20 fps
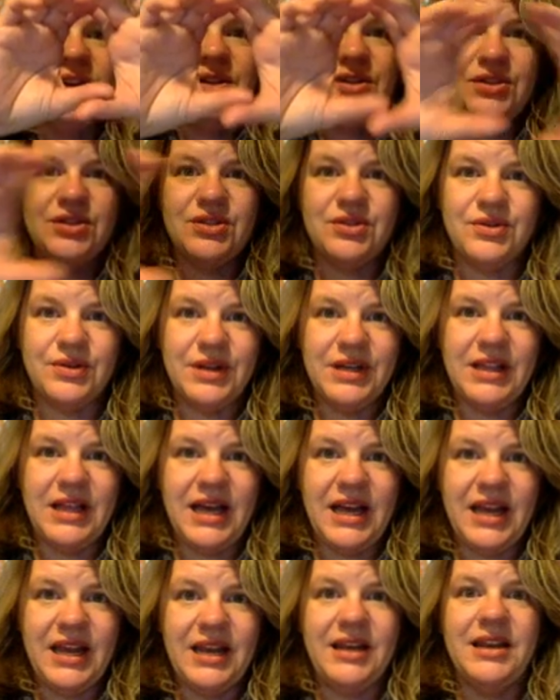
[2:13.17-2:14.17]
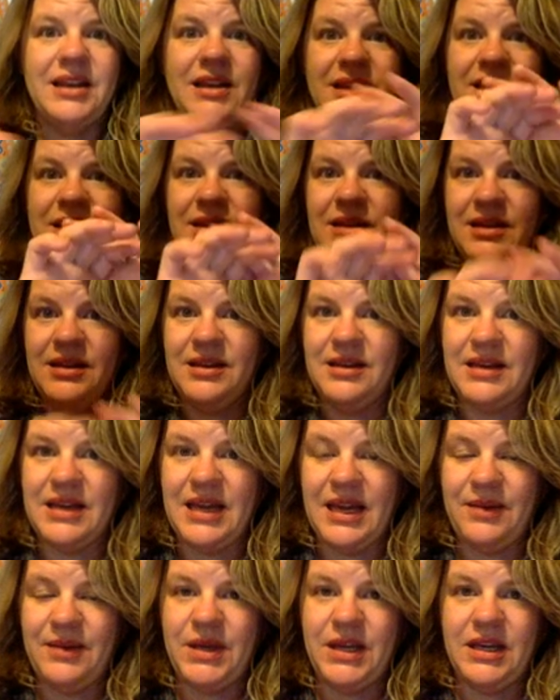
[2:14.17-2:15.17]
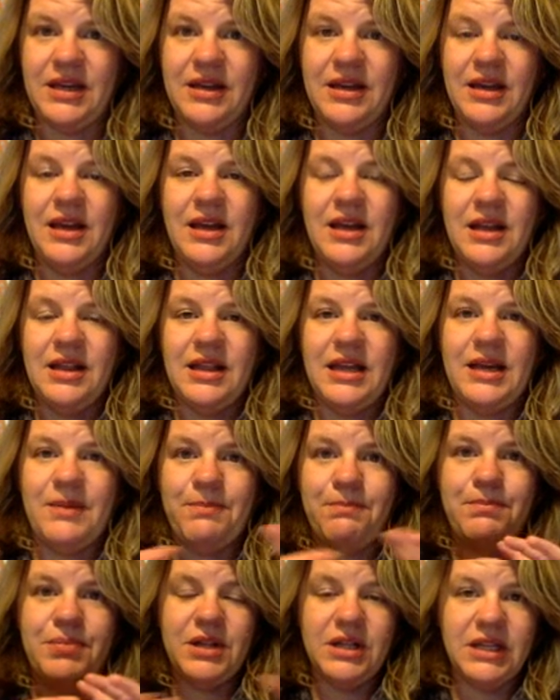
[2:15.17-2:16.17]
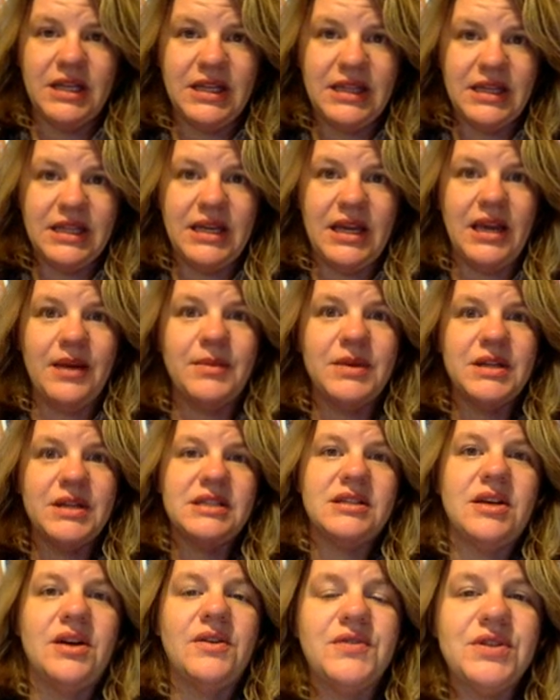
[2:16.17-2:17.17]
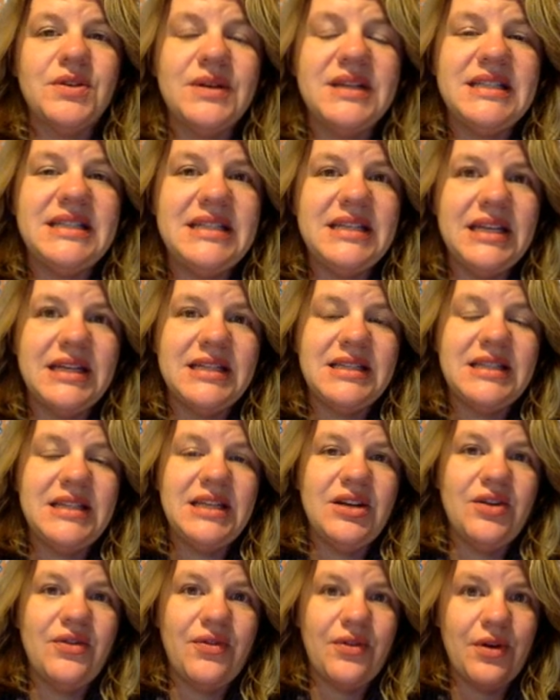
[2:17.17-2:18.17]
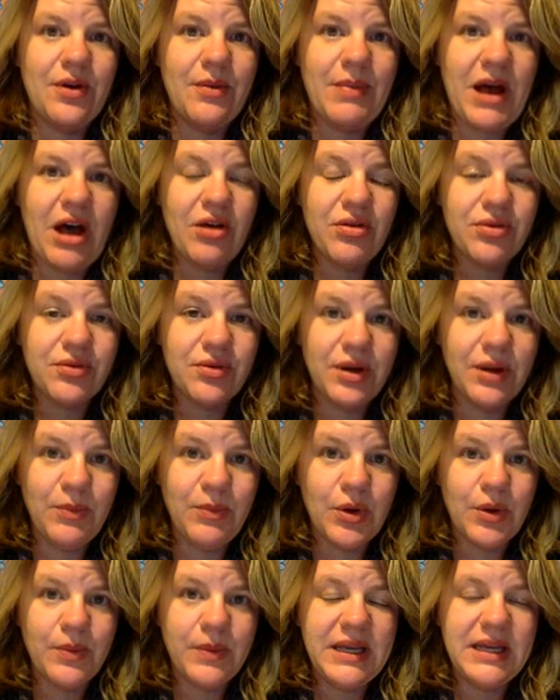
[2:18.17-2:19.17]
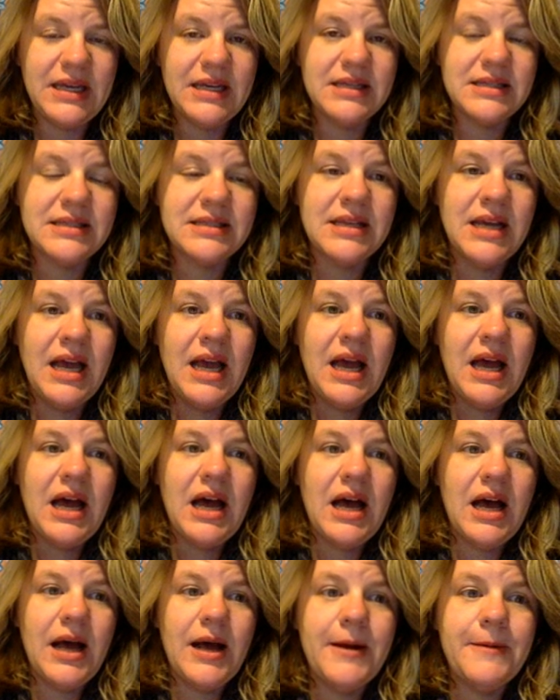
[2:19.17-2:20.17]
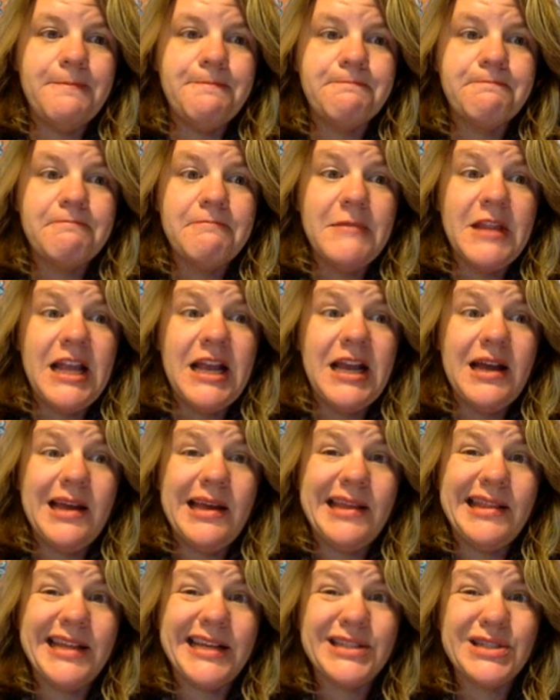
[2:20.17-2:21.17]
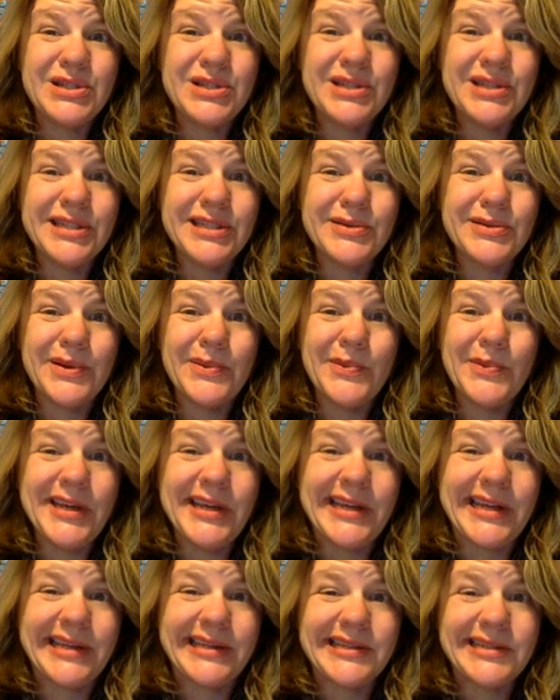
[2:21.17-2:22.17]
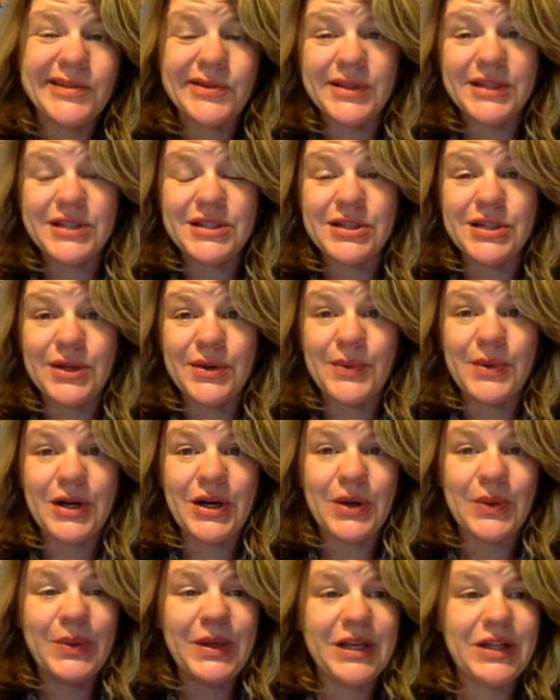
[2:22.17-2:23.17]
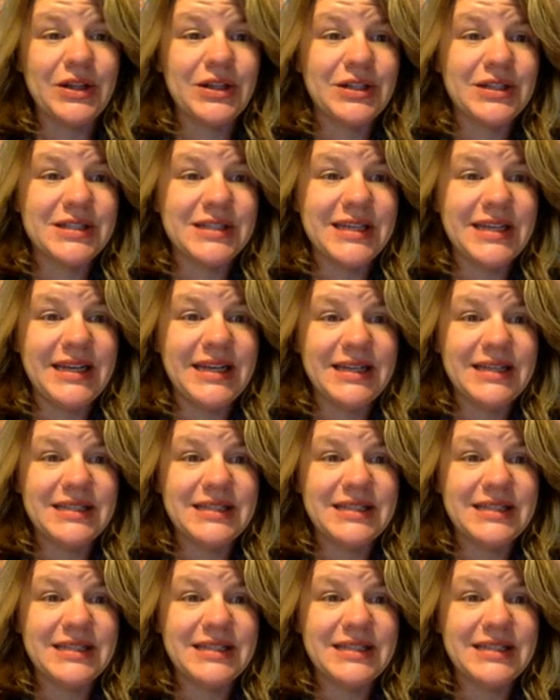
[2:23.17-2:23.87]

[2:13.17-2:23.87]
storyline, gaming, like building the game itself. So I see us here for about 3 more weeks. And that's what I'm looking at. So let's look at what our week looks like